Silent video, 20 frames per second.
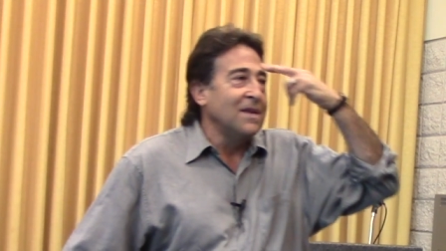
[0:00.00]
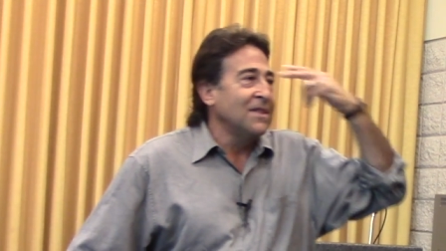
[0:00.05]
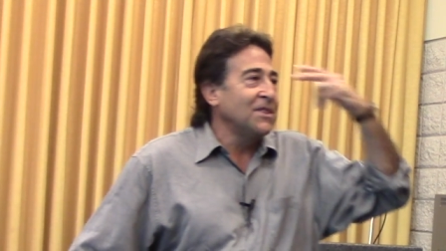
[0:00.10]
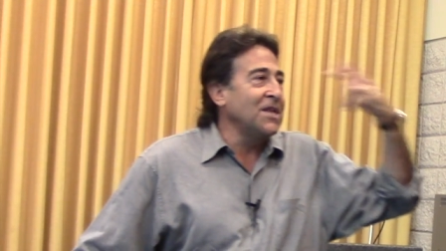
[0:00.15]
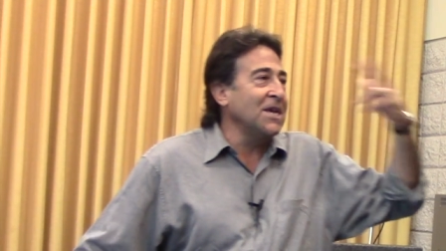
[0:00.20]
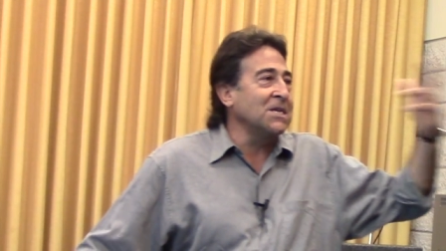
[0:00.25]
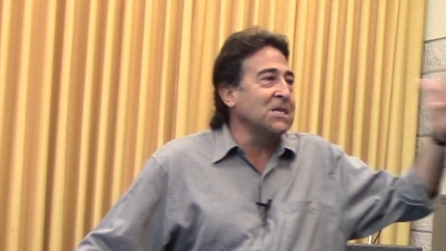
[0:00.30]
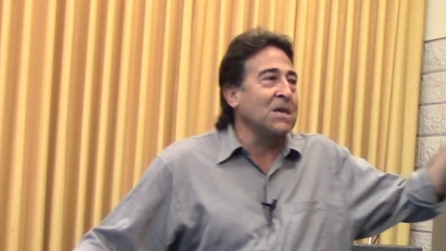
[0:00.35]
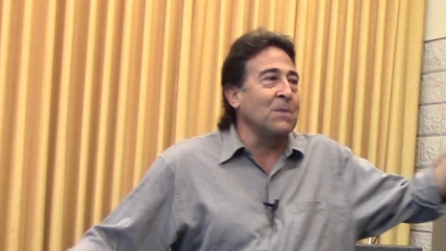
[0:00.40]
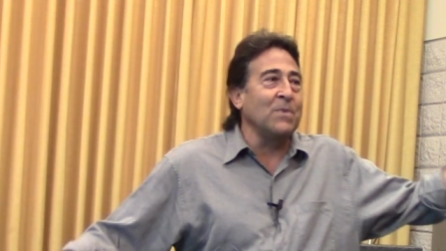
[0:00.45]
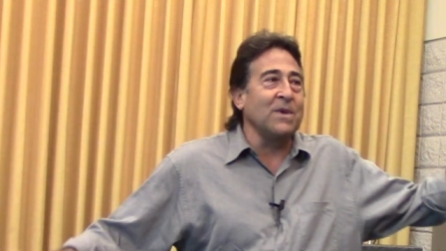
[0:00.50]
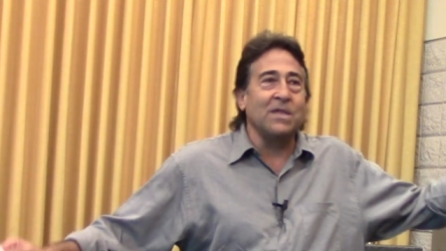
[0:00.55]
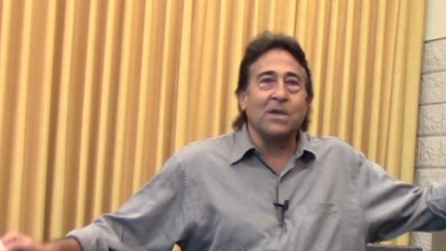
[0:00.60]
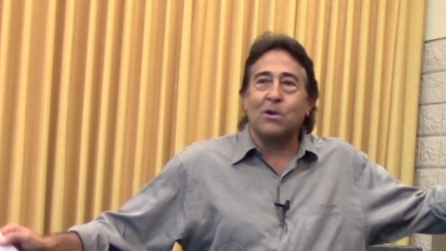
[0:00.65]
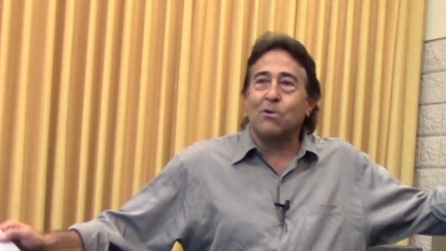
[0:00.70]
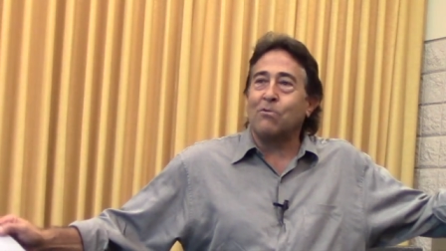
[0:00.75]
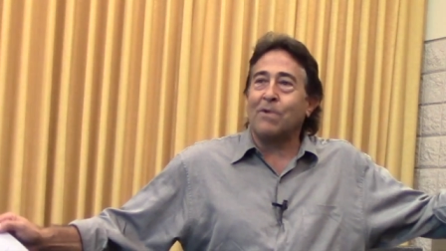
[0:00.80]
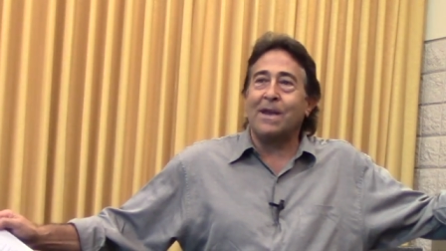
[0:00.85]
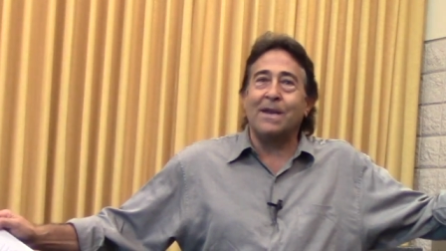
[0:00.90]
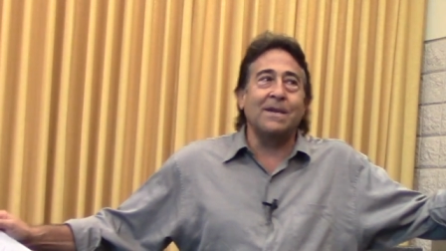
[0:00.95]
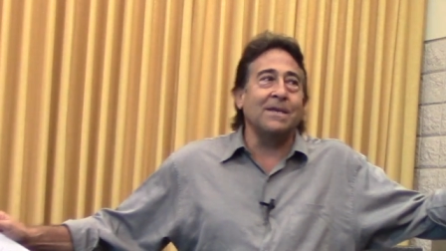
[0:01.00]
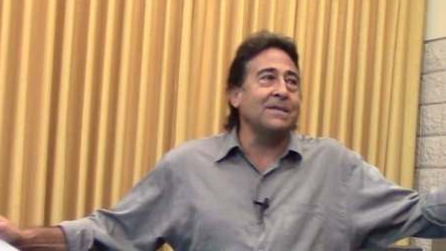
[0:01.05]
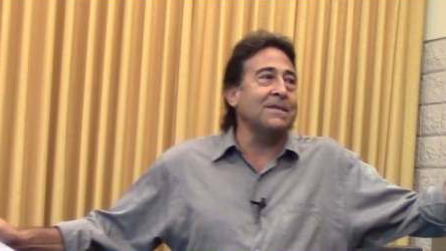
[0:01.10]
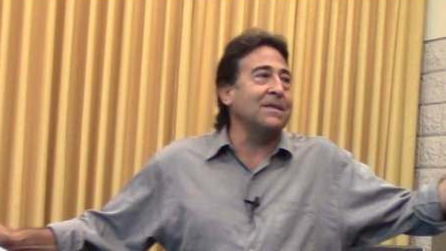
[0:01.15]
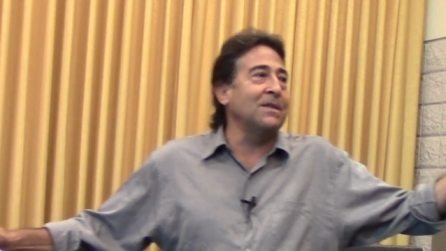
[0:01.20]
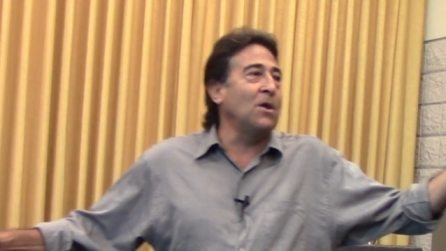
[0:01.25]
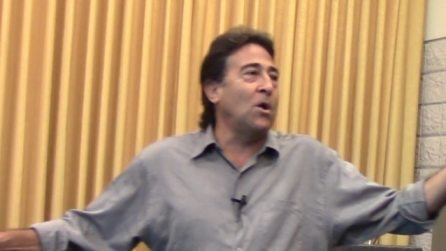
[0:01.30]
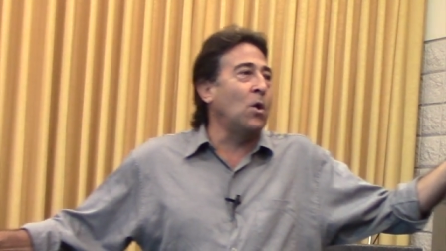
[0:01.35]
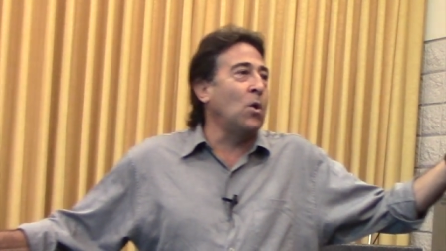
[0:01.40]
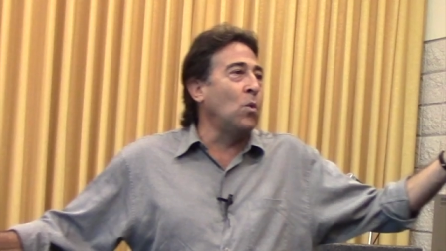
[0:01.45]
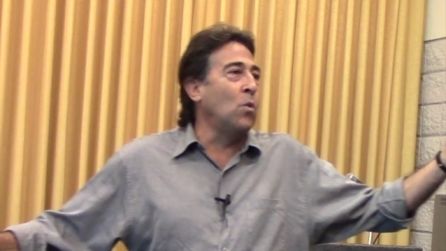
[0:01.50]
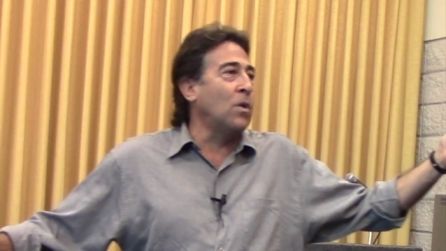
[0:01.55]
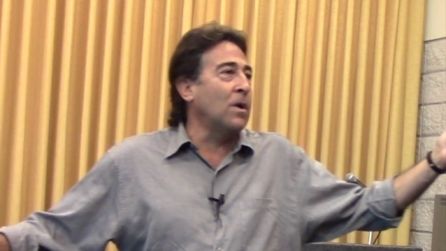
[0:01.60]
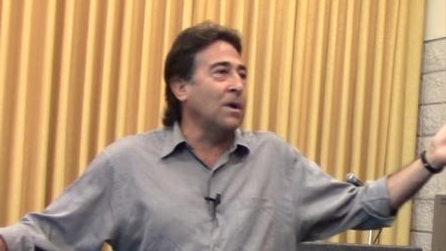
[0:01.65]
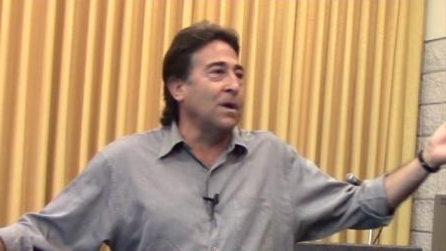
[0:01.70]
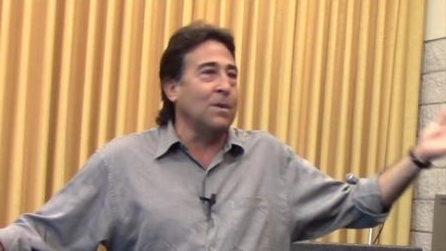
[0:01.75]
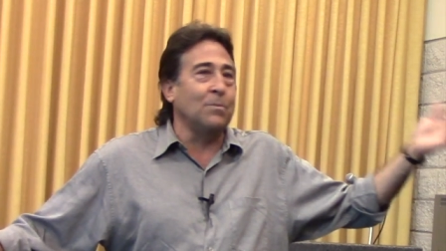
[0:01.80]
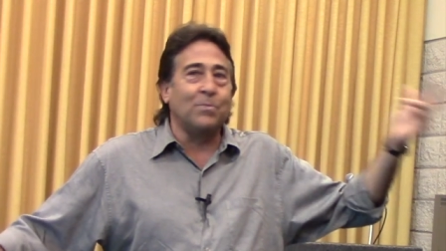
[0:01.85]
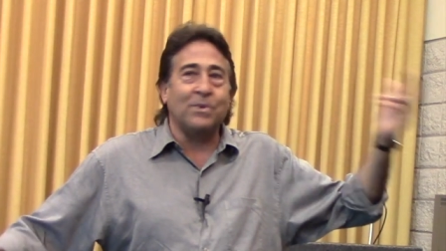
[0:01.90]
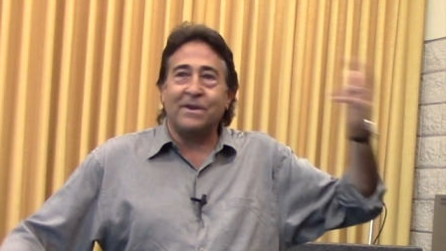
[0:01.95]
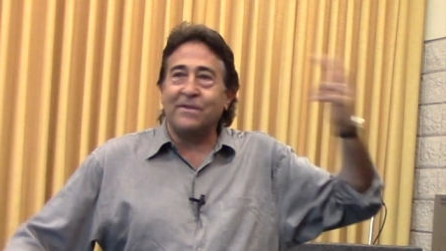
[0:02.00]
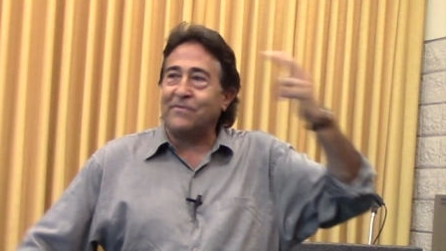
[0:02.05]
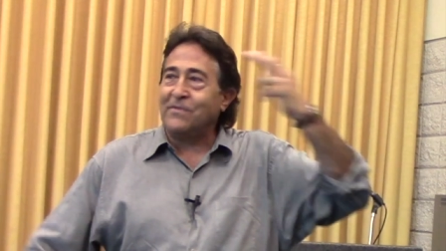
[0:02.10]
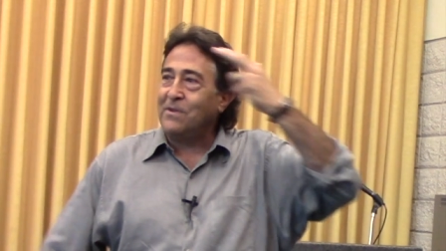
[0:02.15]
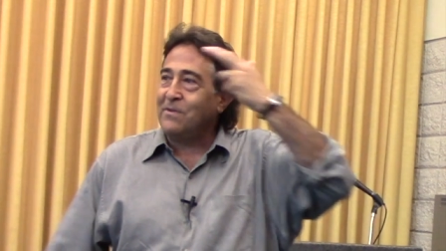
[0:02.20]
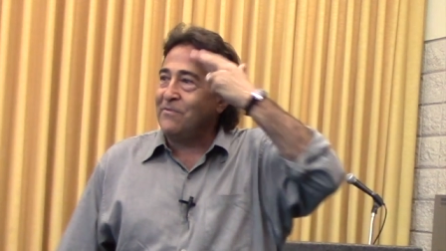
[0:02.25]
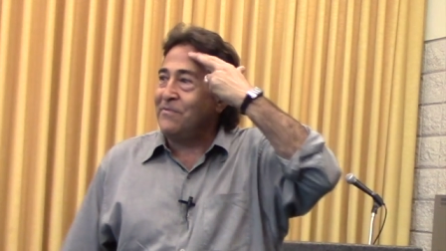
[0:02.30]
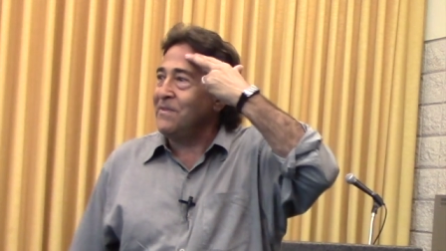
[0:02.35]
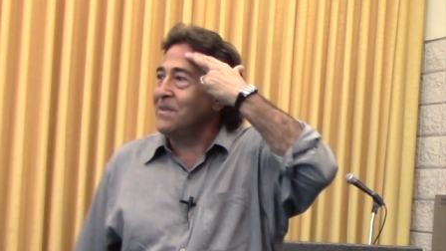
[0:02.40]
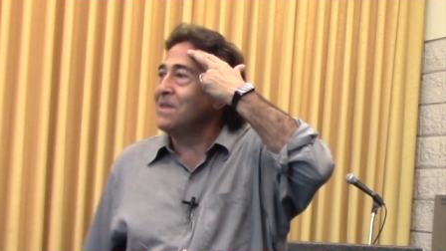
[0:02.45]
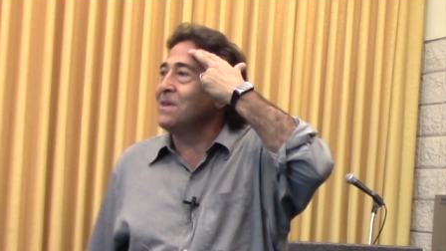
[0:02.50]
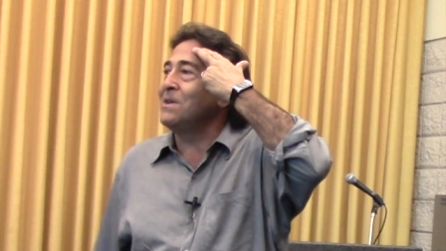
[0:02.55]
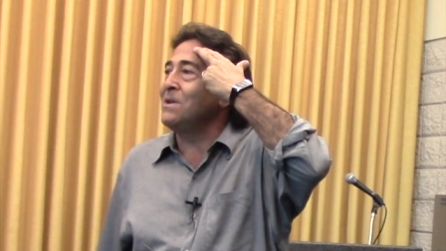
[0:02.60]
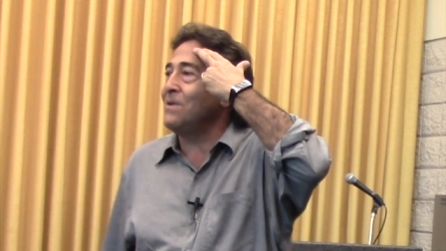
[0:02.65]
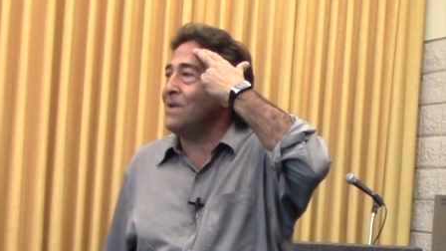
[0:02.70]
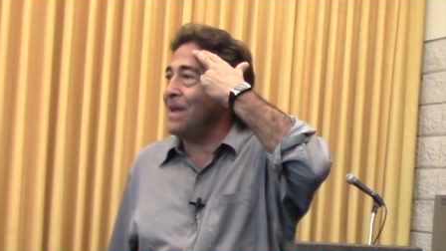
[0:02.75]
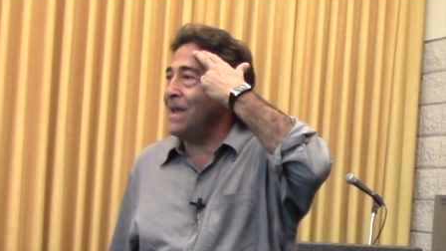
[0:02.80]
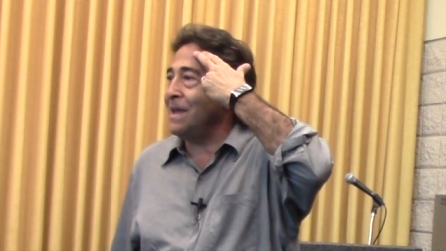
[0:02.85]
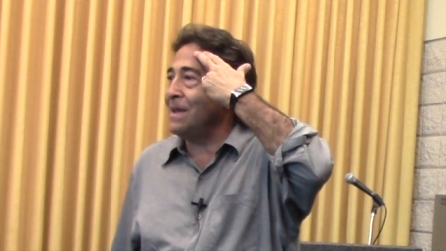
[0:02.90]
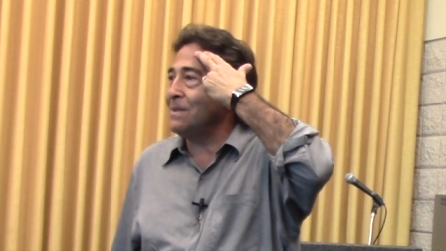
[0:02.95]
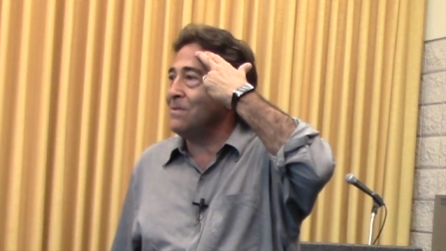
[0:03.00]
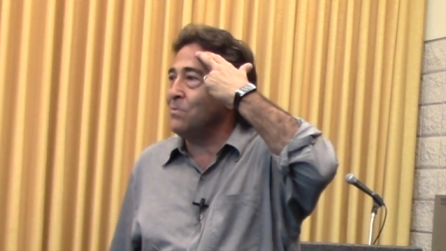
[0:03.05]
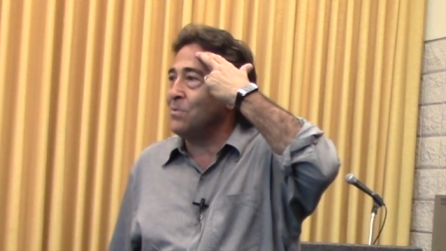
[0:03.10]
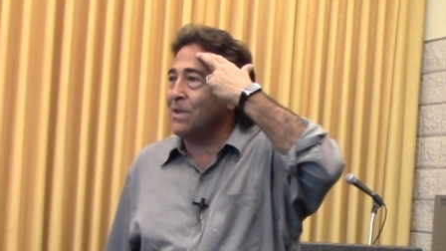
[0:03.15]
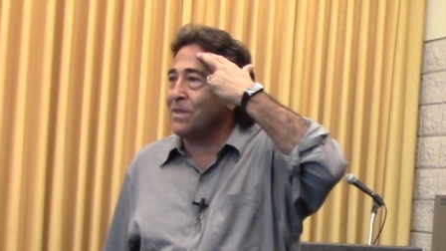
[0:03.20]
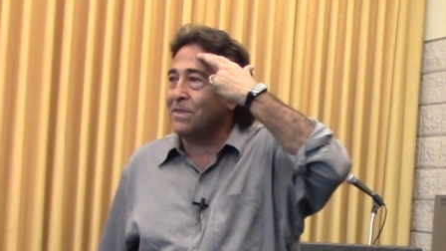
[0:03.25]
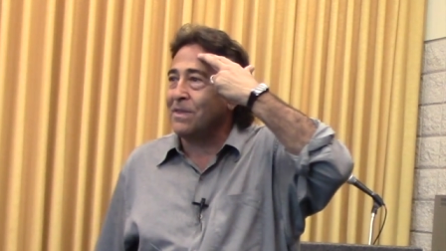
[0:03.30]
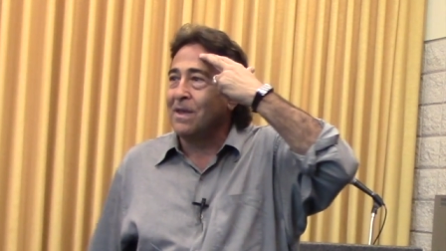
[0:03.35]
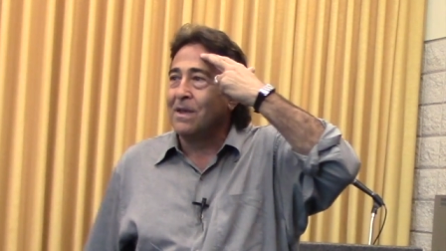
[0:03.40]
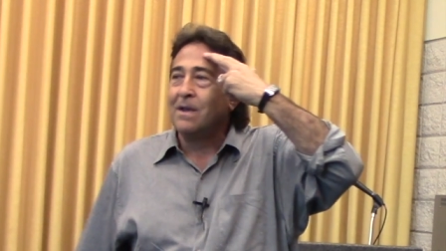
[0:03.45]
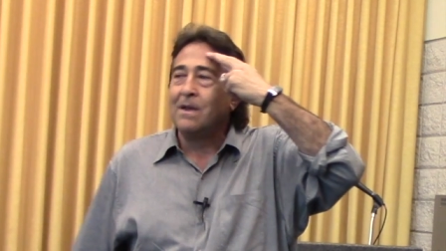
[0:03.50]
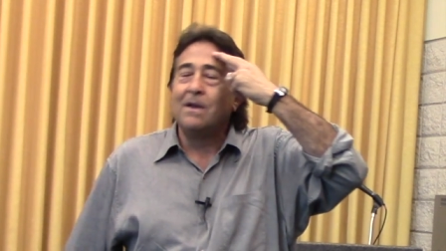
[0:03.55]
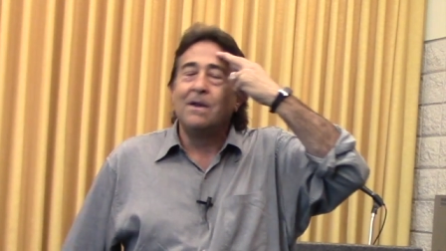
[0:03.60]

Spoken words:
Things could be the greatest in the whole world, but if you're filling your head with,